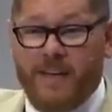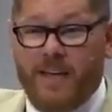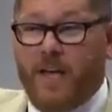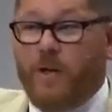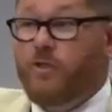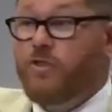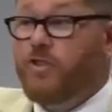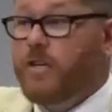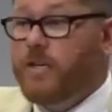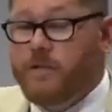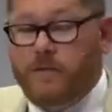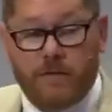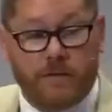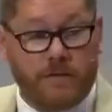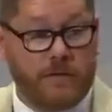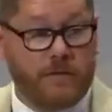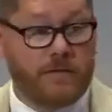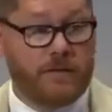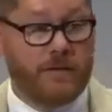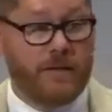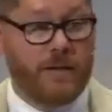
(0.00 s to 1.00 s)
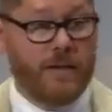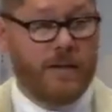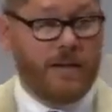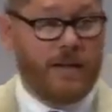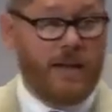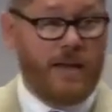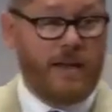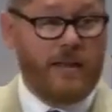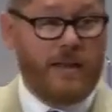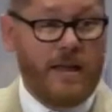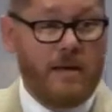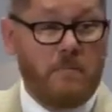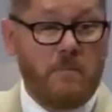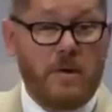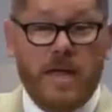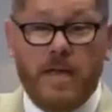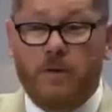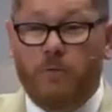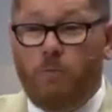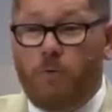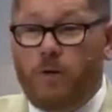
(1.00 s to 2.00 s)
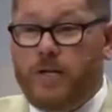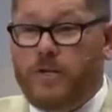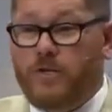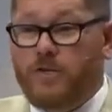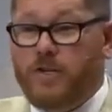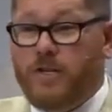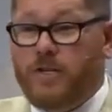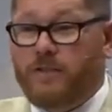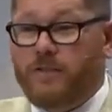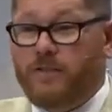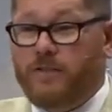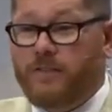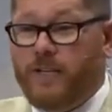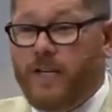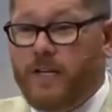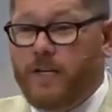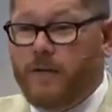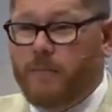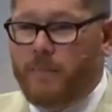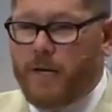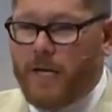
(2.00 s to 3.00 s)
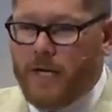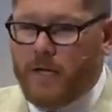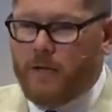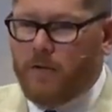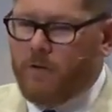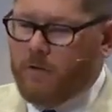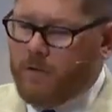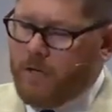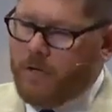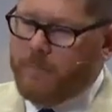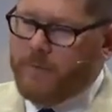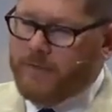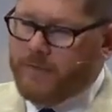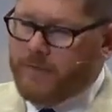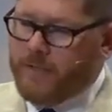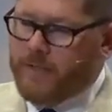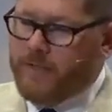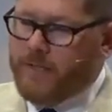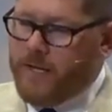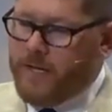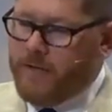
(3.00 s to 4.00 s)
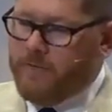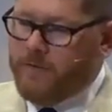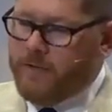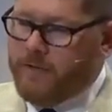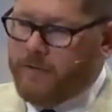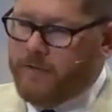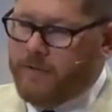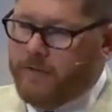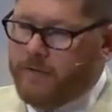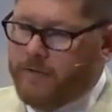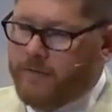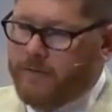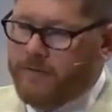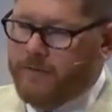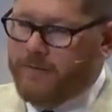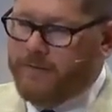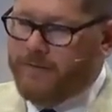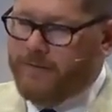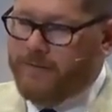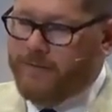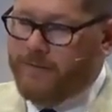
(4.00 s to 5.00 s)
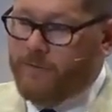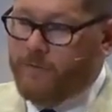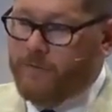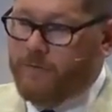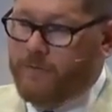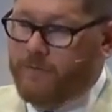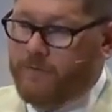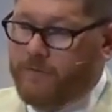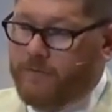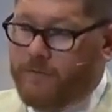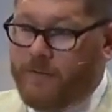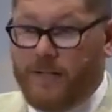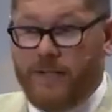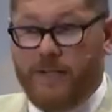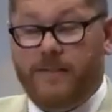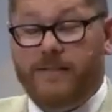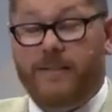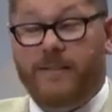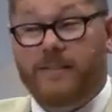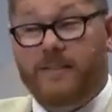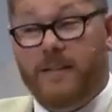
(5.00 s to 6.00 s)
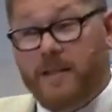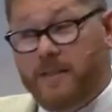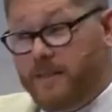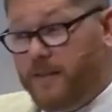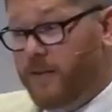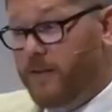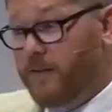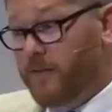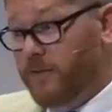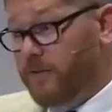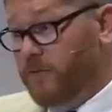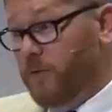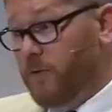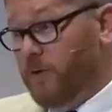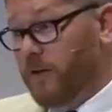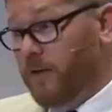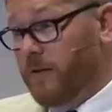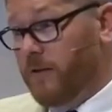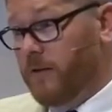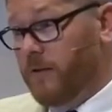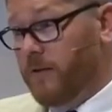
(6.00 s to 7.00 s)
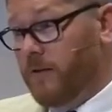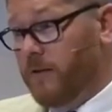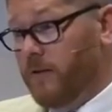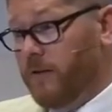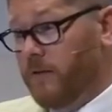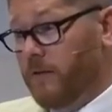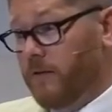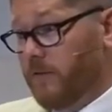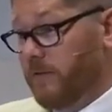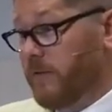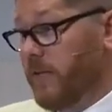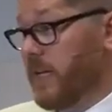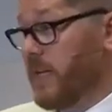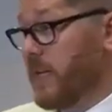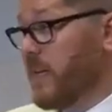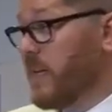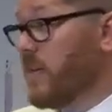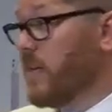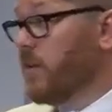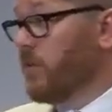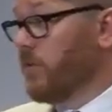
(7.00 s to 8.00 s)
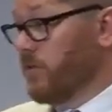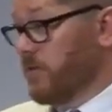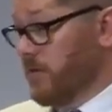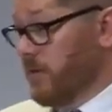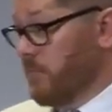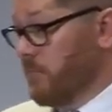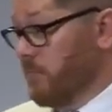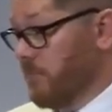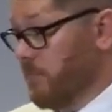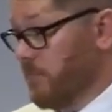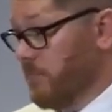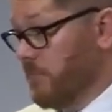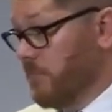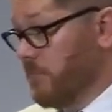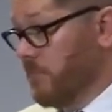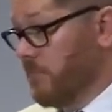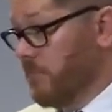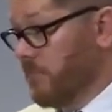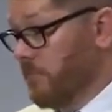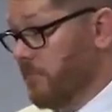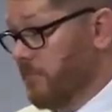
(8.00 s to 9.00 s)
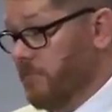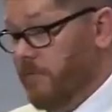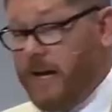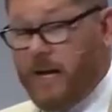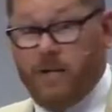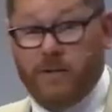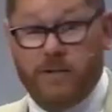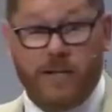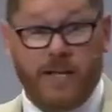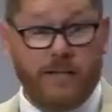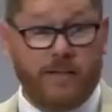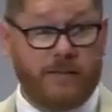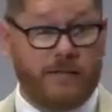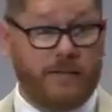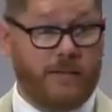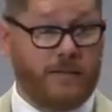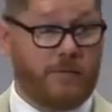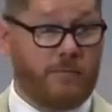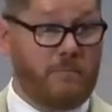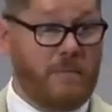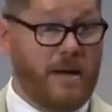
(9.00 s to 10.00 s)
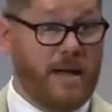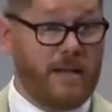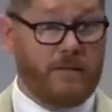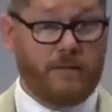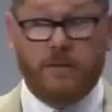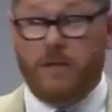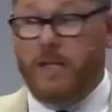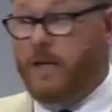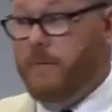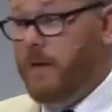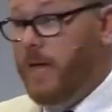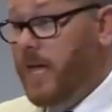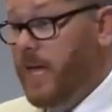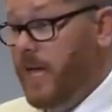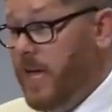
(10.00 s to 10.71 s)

And Jesus, they, they meet, and what does Jesus say to him? Hey, don't call me Son of David. Well, he just says nothing of the sort. Instead, he heals him, validates this man's claim.